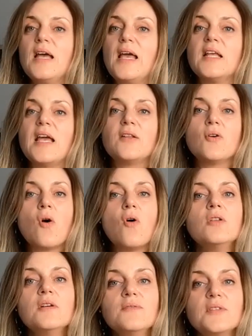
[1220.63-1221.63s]
And
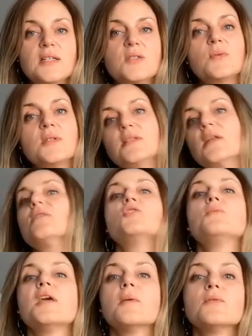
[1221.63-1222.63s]
all of this was done to
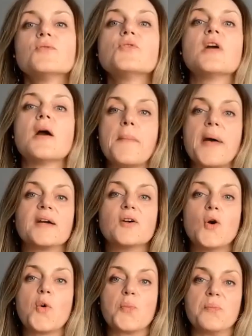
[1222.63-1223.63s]
be able to come back
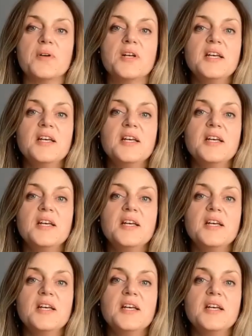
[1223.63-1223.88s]
home.